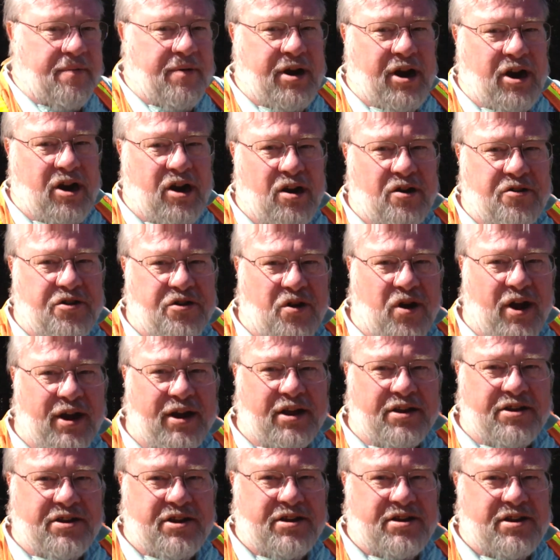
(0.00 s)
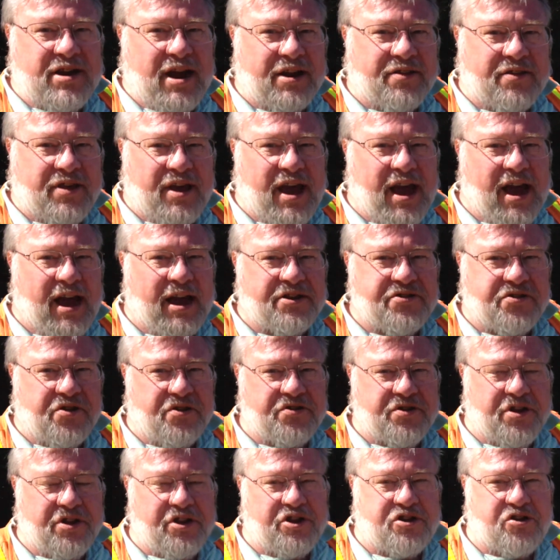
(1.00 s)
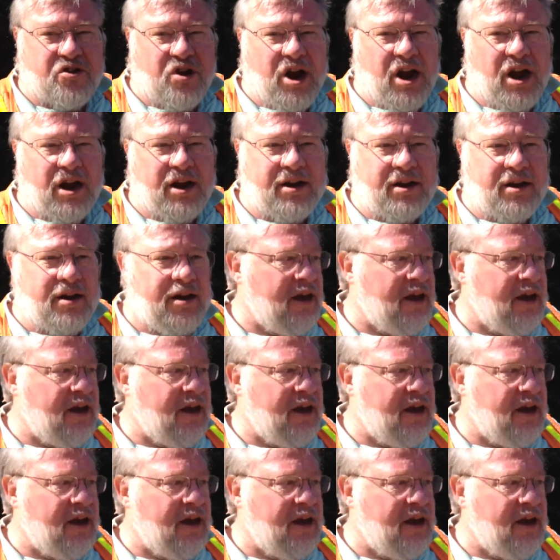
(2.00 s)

here so I could detect the axles in the truck.